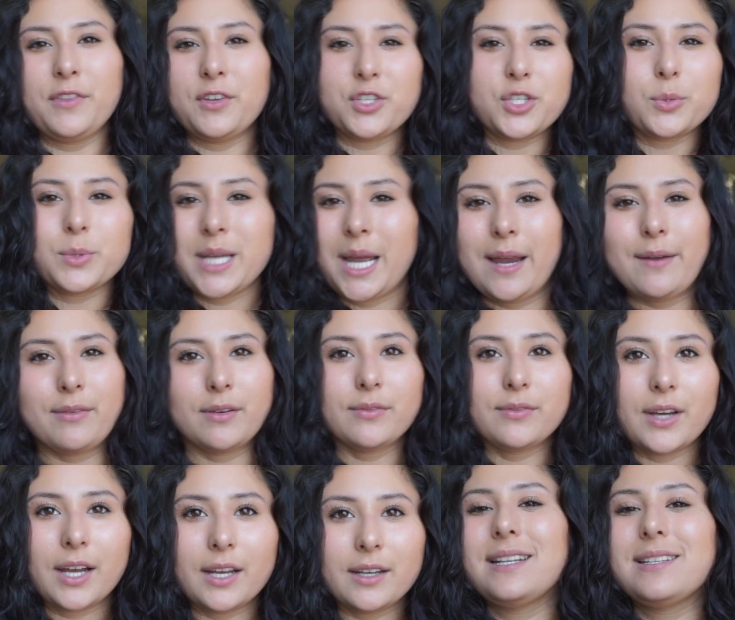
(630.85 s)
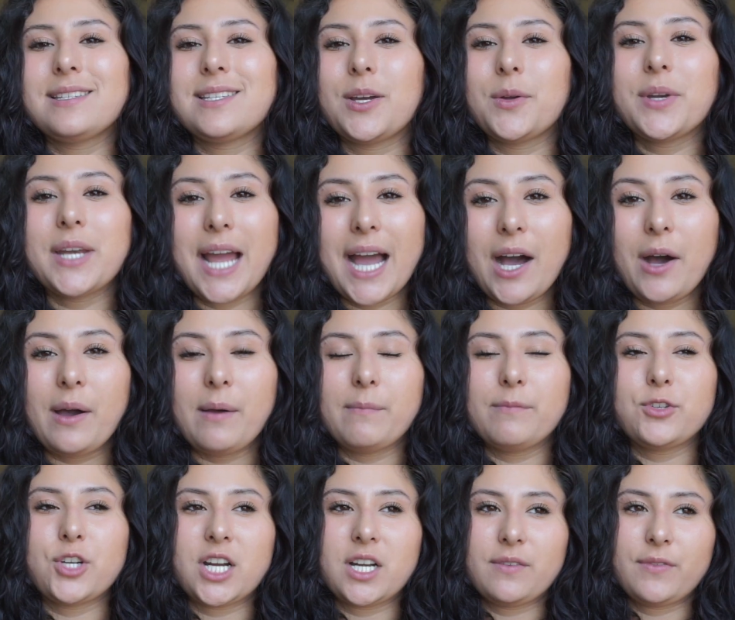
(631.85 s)
There's no time for fun. And so now I'm
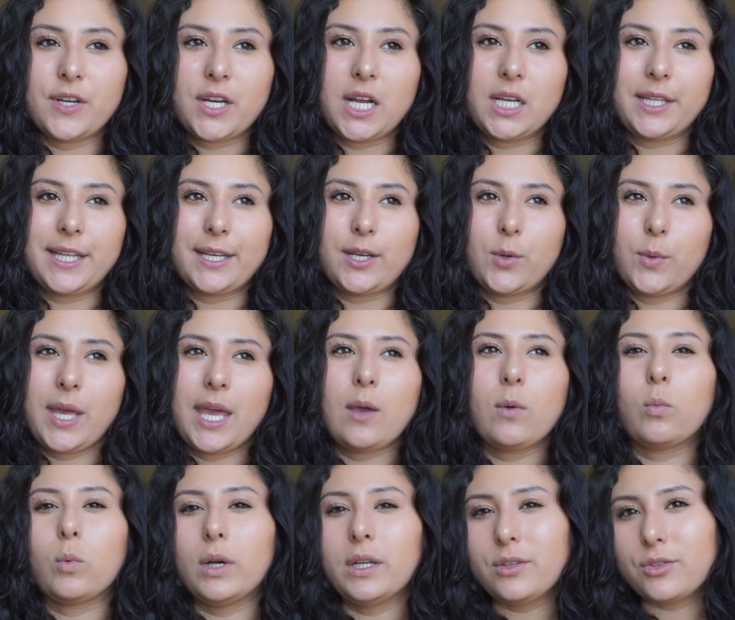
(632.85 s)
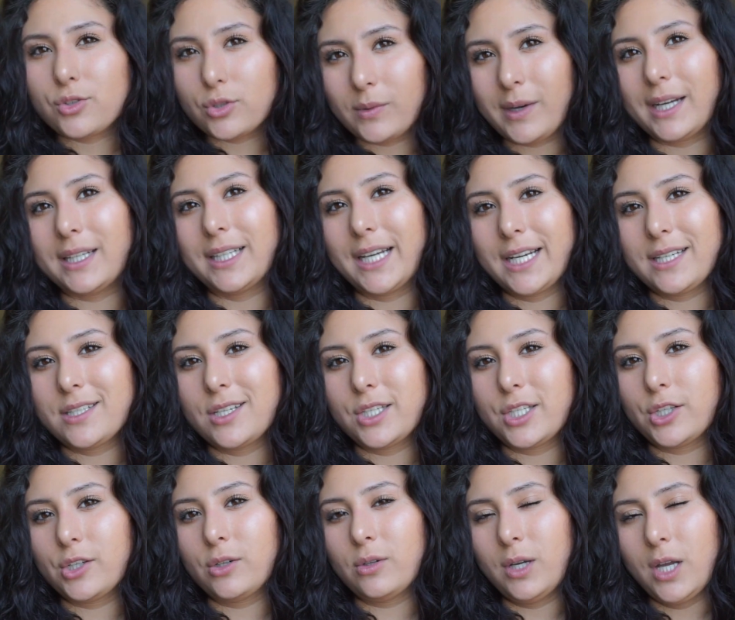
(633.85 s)
trying to figure out like, okay, what do I like to
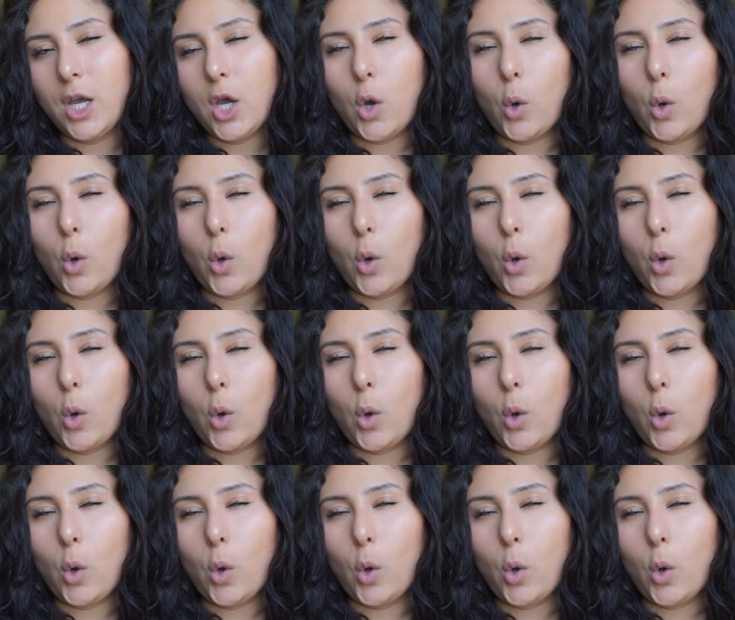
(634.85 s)
do?